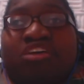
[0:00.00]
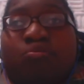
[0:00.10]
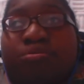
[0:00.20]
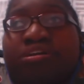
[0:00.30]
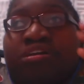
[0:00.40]

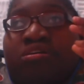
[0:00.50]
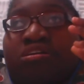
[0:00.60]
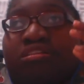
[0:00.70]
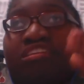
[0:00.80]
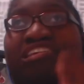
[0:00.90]
would
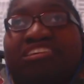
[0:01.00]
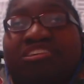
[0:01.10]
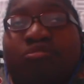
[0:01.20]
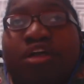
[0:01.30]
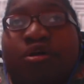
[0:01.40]
listen
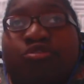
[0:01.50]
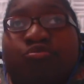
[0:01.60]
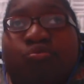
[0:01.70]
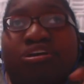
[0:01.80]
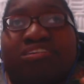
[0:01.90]
to my other
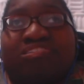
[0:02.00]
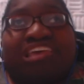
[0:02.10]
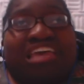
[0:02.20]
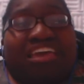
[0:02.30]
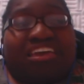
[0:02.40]
ones
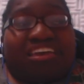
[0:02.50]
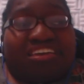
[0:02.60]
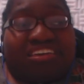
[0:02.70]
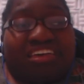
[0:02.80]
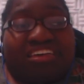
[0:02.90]

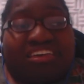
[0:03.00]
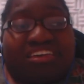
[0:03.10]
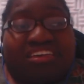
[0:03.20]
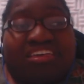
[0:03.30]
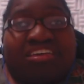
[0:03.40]
and,
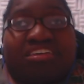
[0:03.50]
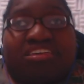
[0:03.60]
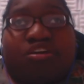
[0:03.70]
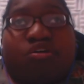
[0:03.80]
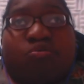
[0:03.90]
and you
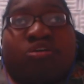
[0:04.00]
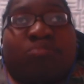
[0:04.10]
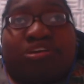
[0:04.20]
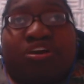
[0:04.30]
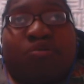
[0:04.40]
know,
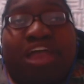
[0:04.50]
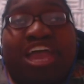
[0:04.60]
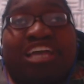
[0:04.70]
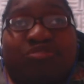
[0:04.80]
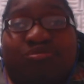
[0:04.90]
become
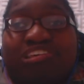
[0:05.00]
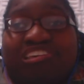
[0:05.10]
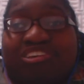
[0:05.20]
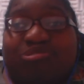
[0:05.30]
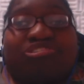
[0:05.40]
active
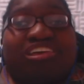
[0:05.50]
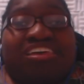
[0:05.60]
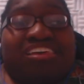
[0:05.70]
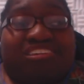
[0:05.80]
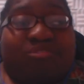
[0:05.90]
listeners,
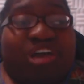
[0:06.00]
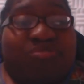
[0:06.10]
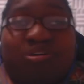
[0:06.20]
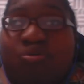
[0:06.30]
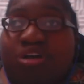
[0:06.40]
because I'm
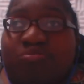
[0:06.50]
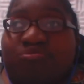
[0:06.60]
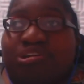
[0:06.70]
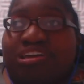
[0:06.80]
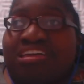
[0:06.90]
having a lot of
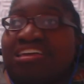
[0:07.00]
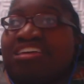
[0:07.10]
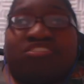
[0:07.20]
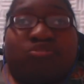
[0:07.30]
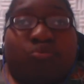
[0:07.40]
fun
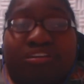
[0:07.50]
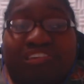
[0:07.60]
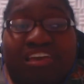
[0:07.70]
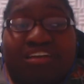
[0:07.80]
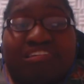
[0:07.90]
doing this
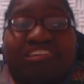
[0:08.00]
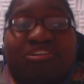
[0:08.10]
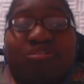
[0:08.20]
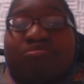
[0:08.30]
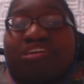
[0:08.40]
kind of
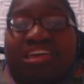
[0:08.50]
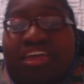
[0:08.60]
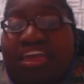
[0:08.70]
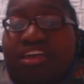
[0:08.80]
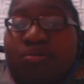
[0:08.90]
stuff.
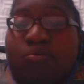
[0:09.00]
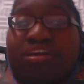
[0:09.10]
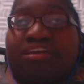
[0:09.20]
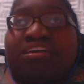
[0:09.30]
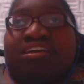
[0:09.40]
Anyway,